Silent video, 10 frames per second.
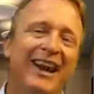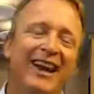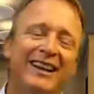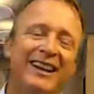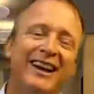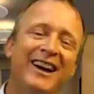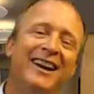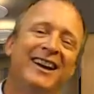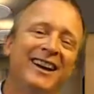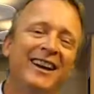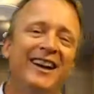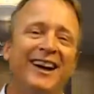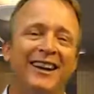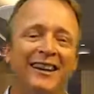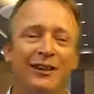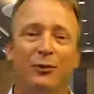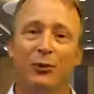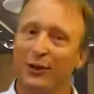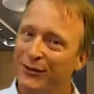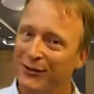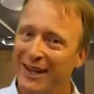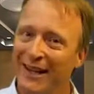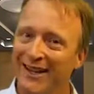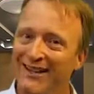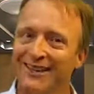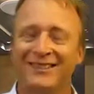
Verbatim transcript: And uh, I need a real set.